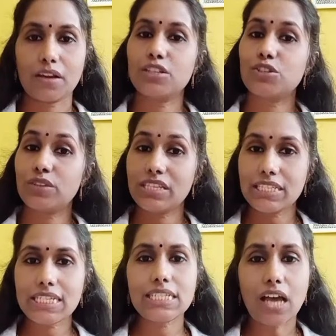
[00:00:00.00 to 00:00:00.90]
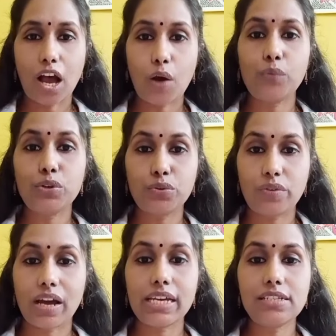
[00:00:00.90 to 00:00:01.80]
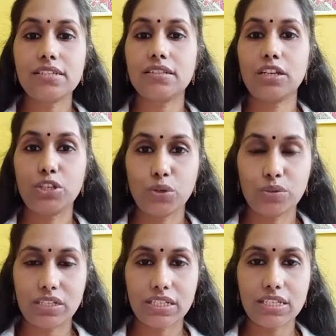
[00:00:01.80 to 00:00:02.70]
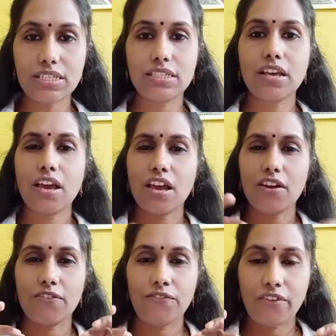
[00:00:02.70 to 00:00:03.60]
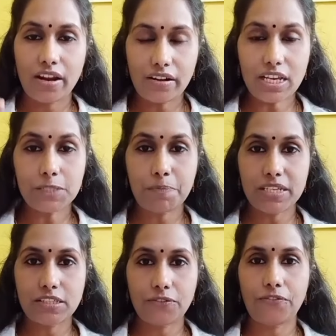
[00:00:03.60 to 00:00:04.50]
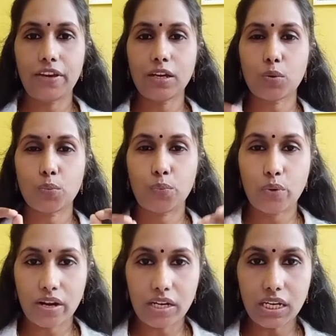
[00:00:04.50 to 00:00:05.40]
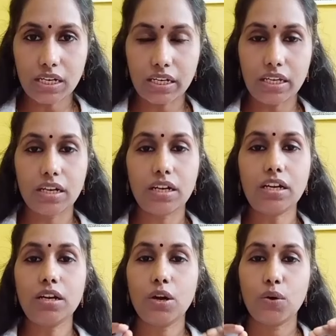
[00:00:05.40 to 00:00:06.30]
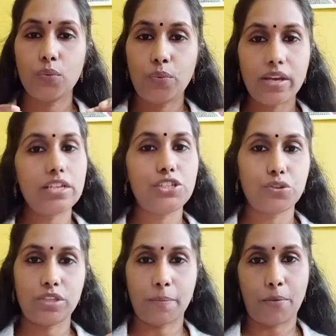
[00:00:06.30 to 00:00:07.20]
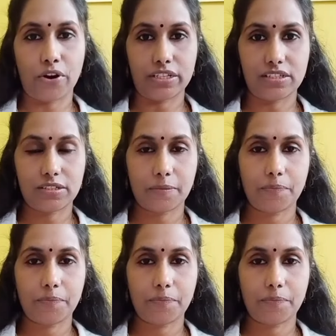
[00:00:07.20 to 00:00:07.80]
So this is how you write the notice. Very specific, very clear, very to the point.